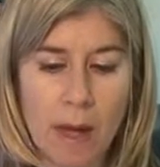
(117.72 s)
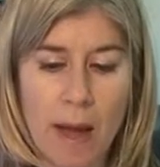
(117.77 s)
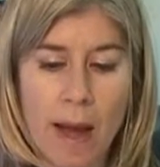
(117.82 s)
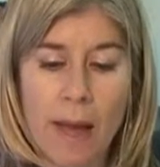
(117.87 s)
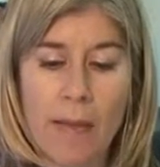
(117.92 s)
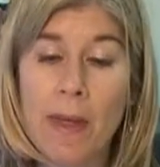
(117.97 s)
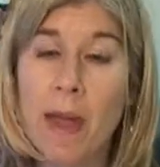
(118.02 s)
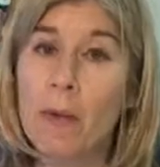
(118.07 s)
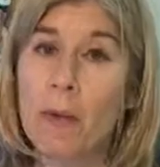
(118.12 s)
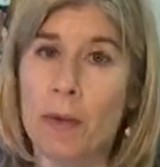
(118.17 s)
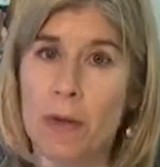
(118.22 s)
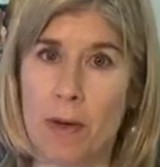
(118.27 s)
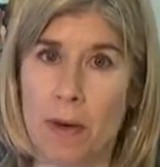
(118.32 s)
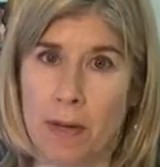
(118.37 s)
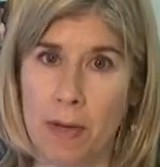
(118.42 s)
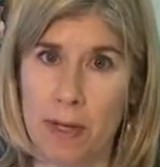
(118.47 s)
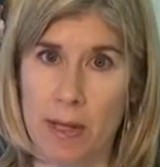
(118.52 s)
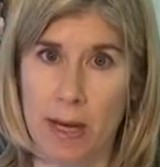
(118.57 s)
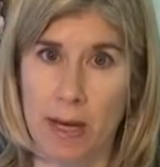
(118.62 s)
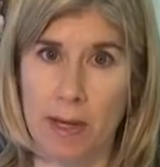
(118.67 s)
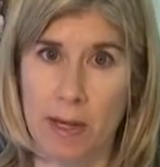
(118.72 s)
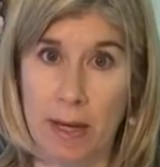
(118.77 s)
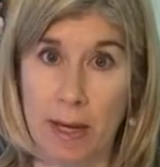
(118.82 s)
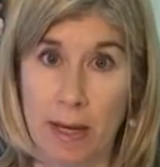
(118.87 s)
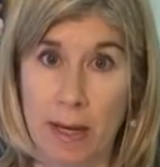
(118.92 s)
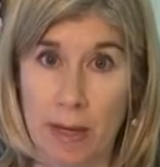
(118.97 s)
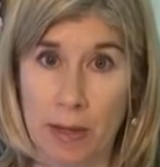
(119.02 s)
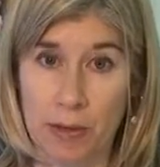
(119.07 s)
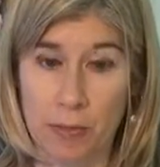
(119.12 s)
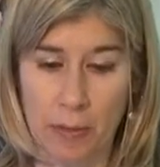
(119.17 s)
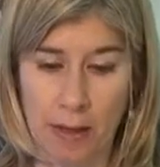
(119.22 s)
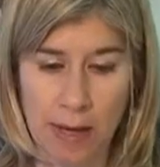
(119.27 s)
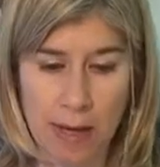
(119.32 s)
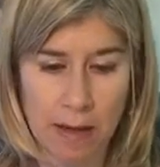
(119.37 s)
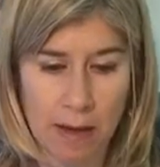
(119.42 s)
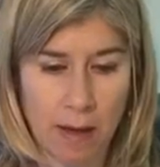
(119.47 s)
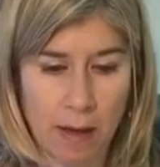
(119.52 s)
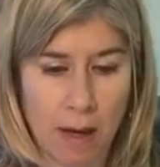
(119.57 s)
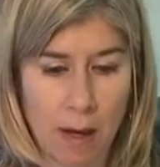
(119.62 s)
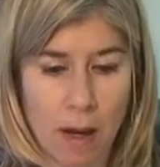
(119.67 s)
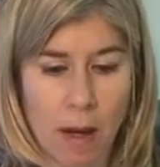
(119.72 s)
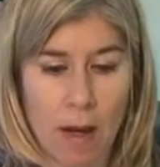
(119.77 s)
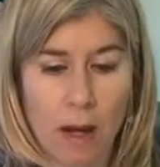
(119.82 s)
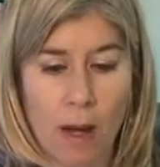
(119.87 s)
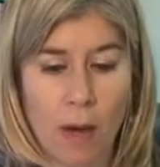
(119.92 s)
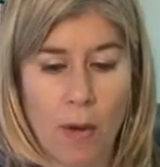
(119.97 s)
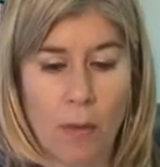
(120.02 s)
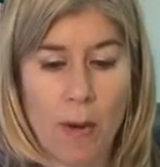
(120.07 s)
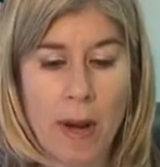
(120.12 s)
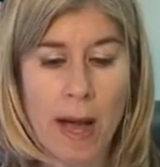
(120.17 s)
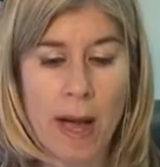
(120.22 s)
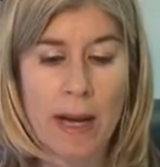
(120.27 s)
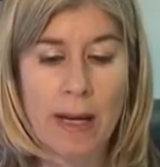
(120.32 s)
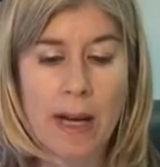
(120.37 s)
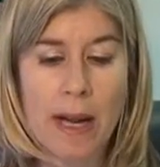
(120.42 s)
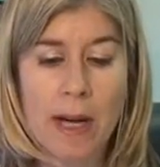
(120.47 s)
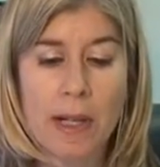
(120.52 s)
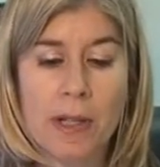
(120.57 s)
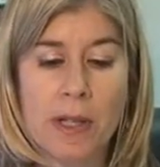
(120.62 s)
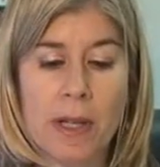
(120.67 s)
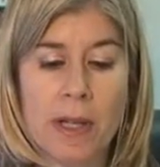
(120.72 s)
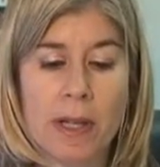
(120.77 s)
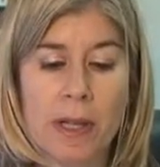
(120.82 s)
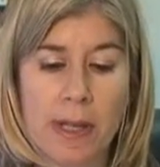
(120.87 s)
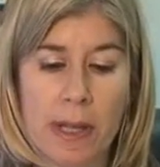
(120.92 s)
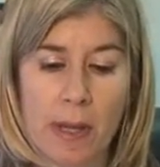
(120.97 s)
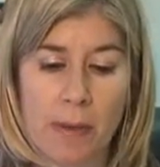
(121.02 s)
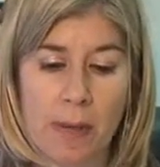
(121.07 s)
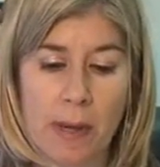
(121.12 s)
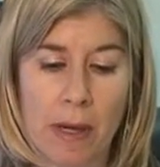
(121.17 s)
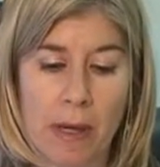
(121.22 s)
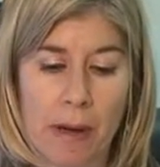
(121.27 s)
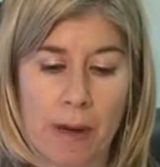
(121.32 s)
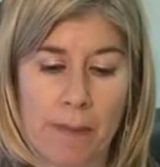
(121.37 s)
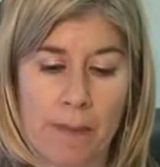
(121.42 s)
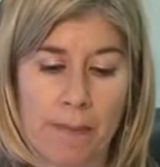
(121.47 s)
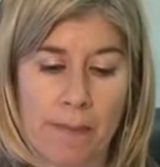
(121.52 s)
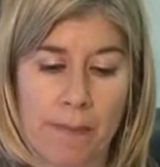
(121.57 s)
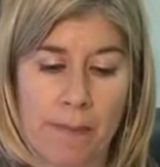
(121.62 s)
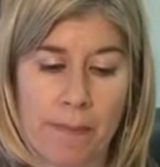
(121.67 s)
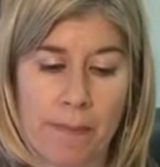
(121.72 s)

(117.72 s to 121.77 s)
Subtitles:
and they will start discussing it next week. We had an HDC appeal.